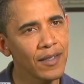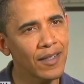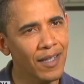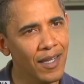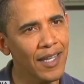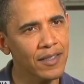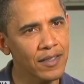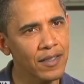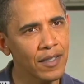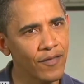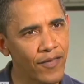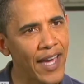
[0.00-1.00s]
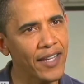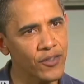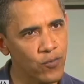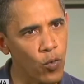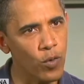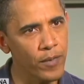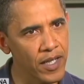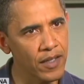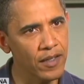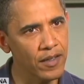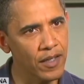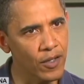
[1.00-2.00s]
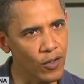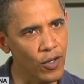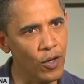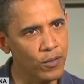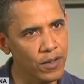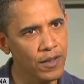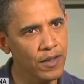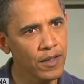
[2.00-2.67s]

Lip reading: collect the facts for me that are known,